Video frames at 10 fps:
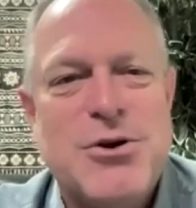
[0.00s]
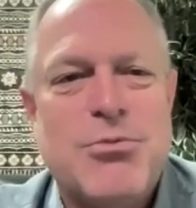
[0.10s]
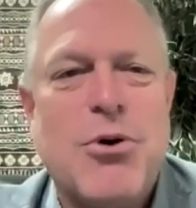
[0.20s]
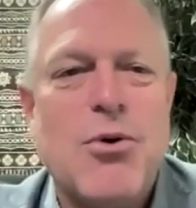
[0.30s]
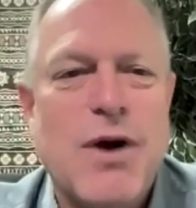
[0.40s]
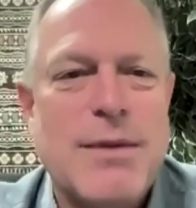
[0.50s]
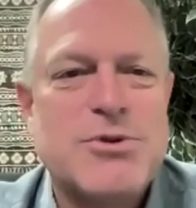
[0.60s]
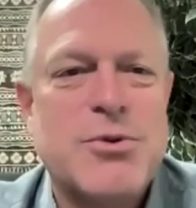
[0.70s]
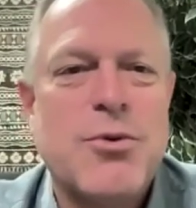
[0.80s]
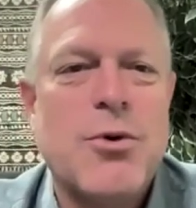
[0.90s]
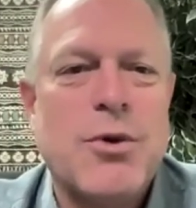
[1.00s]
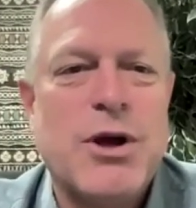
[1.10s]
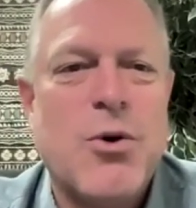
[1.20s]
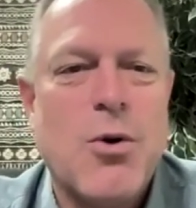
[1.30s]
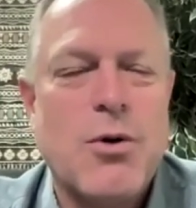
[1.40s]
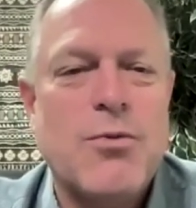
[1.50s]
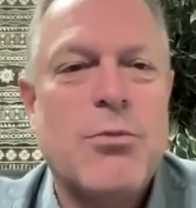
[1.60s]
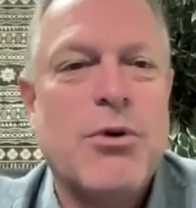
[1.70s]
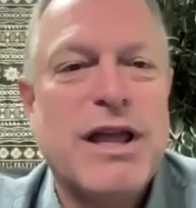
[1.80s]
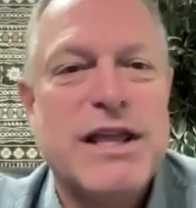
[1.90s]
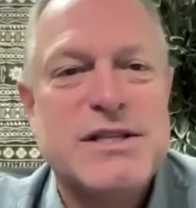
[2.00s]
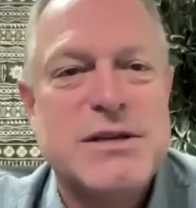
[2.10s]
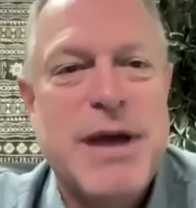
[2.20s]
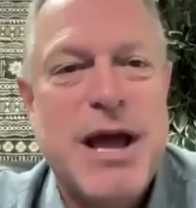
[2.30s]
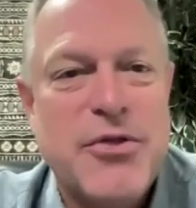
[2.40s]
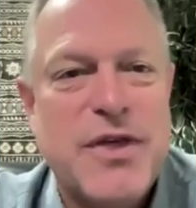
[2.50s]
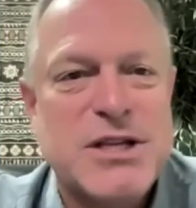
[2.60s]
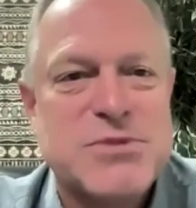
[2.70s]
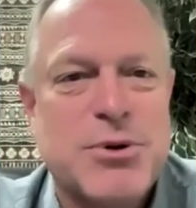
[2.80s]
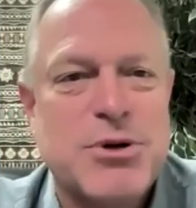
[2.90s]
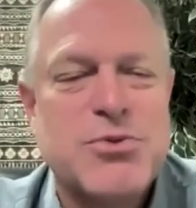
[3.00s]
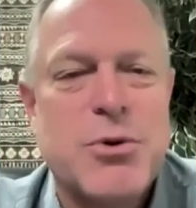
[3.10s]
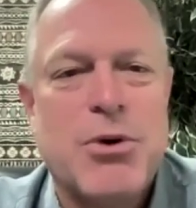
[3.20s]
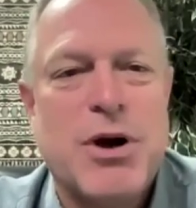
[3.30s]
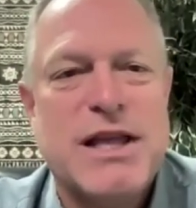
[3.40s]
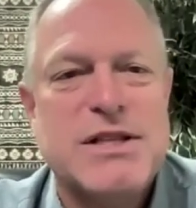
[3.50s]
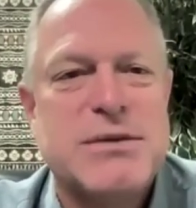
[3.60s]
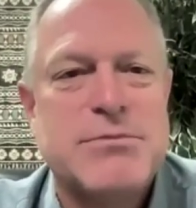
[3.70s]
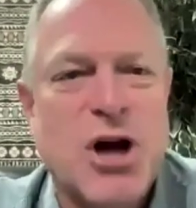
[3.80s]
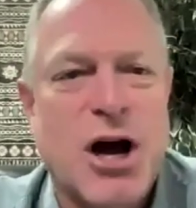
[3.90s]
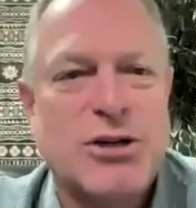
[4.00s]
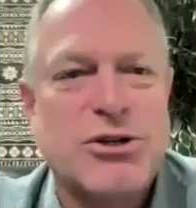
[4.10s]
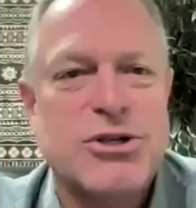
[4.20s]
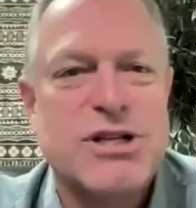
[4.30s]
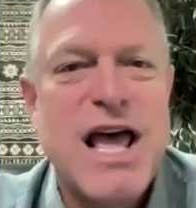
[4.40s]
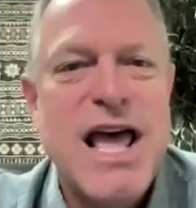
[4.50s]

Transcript: programs where we'll record, and we'll bring in some health experts, we'll bring in some doctors